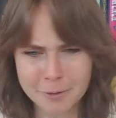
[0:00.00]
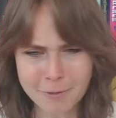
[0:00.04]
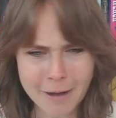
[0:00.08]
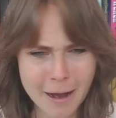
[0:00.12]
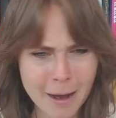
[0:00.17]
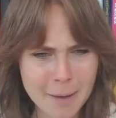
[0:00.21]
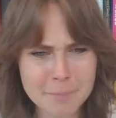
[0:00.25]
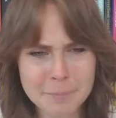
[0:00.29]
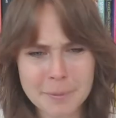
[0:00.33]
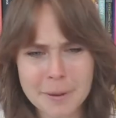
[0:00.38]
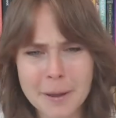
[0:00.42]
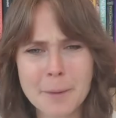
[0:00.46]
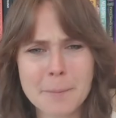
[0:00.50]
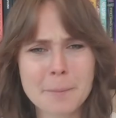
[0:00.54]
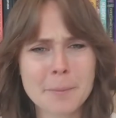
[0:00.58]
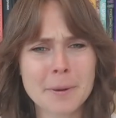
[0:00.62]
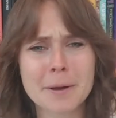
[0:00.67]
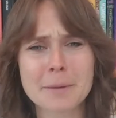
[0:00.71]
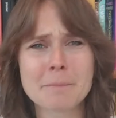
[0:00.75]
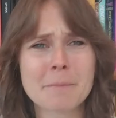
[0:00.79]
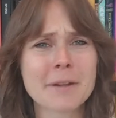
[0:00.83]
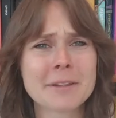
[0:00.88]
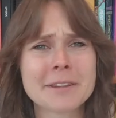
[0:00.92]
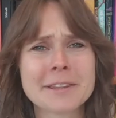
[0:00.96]

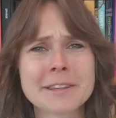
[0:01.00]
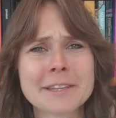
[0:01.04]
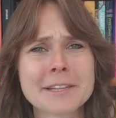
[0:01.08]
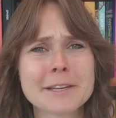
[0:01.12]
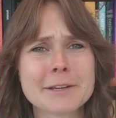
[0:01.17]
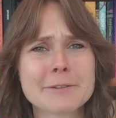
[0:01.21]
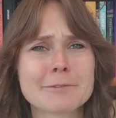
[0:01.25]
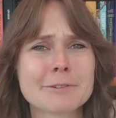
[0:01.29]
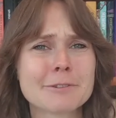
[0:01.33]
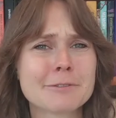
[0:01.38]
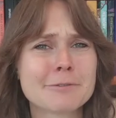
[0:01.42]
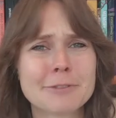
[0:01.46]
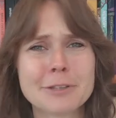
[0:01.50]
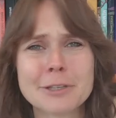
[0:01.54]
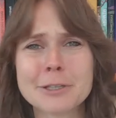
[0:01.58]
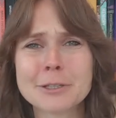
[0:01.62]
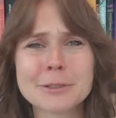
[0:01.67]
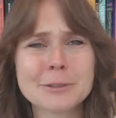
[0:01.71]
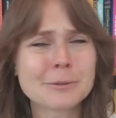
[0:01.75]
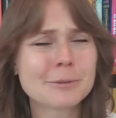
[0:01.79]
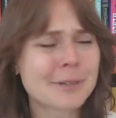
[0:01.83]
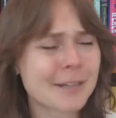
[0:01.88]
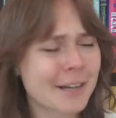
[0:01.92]
wrap-up, monthly review,